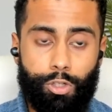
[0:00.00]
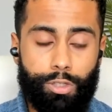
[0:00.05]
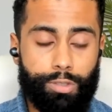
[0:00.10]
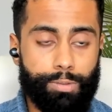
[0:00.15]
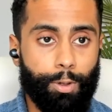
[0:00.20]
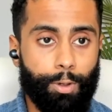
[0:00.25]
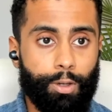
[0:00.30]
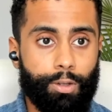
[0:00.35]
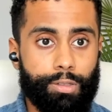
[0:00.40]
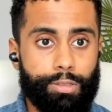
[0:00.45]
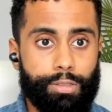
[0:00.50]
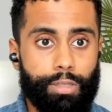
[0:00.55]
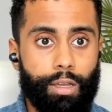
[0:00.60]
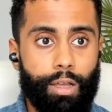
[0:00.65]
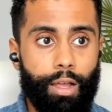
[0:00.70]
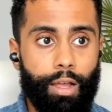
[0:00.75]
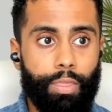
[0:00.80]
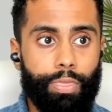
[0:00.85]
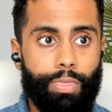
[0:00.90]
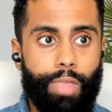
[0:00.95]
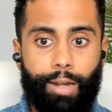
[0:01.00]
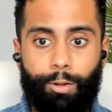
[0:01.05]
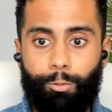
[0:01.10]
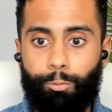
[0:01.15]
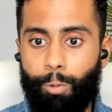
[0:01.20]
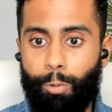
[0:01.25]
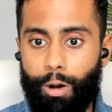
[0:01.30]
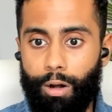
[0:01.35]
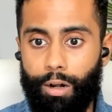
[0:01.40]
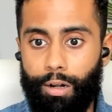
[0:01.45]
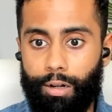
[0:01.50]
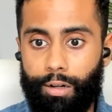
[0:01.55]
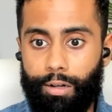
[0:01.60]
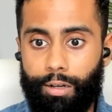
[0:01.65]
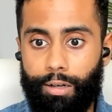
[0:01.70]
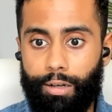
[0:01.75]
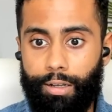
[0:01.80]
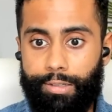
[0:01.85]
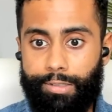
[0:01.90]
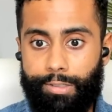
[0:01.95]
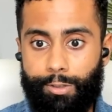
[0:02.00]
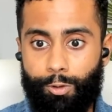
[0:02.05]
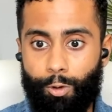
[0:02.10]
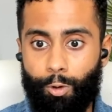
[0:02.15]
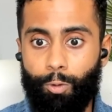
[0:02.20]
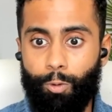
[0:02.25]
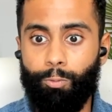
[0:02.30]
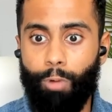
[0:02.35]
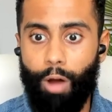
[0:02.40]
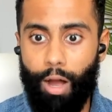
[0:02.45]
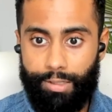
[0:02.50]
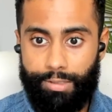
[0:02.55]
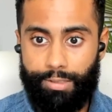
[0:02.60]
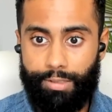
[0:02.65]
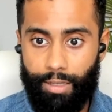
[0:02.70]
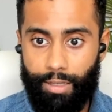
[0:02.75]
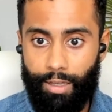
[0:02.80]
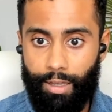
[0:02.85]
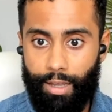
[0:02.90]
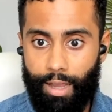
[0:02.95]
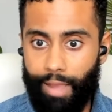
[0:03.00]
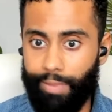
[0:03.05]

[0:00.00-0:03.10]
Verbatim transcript: just because that world is so vast